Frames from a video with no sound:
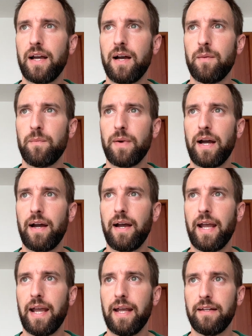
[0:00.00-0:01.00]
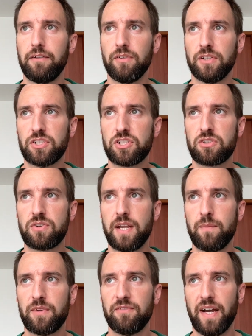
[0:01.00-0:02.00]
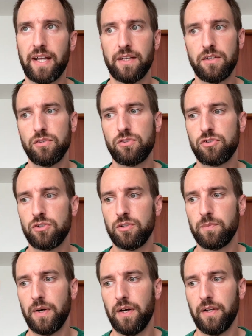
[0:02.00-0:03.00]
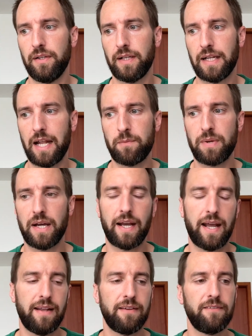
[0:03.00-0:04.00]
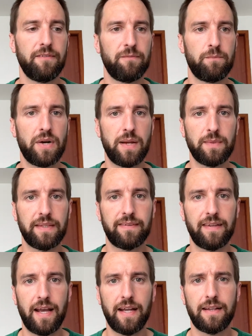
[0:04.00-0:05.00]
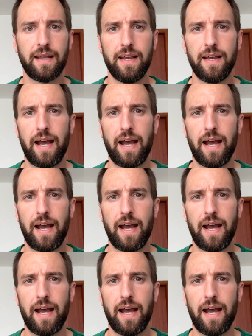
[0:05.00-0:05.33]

And it was streamed via YouTube on Gladbach and Bremen's side.